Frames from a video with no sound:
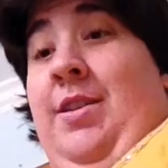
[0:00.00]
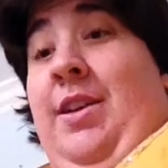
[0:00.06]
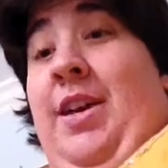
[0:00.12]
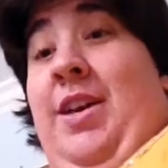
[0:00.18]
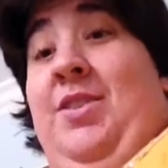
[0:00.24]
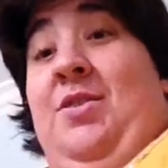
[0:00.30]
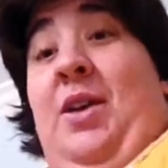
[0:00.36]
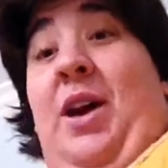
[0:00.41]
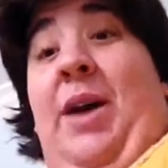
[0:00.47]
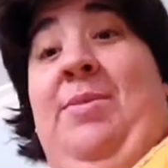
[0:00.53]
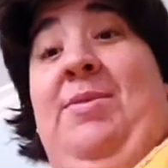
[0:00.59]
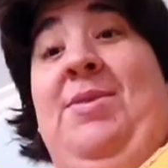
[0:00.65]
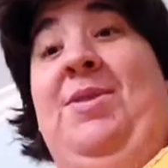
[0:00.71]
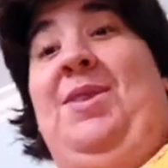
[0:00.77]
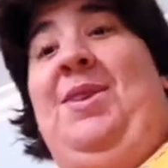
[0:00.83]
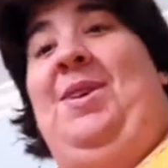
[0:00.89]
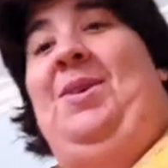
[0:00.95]
Okay, so
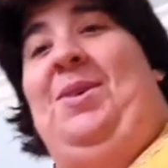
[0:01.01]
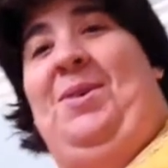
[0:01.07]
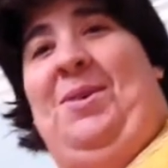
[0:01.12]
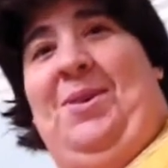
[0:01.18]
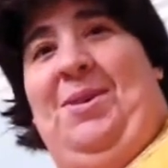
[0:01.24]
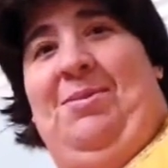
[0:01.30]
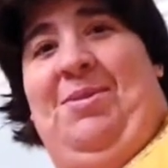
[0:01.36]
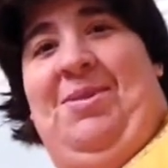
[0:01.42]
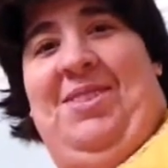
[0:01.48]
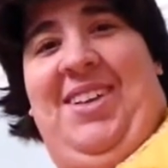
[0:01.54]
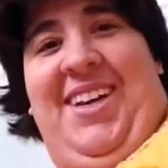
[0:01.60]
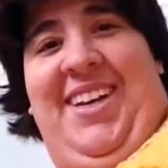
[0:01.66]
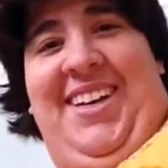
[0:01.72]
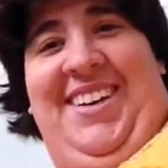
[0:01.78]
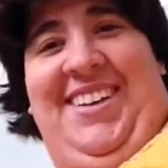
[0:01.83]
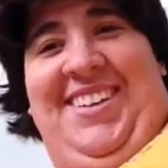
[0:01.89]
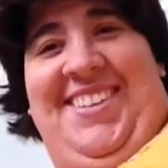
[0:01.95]
absolutely horrible
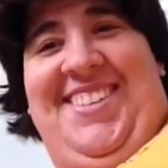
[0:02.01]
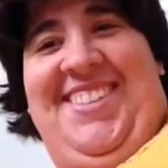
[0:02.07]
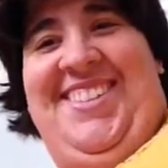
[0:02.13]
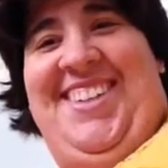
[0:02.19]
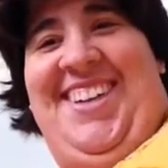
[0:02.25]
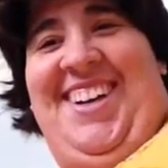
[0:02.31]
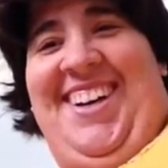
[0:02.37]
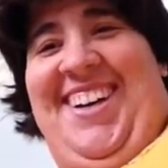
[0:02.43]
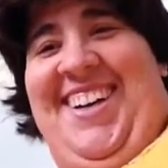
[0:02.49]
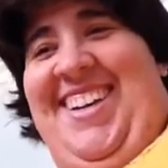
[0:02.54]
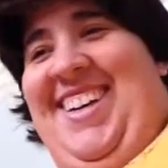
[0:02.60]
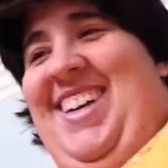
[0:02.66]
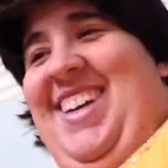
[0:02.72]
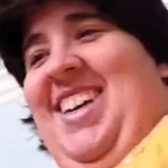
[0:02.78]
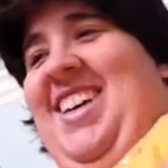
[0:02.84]
angle. Sorry.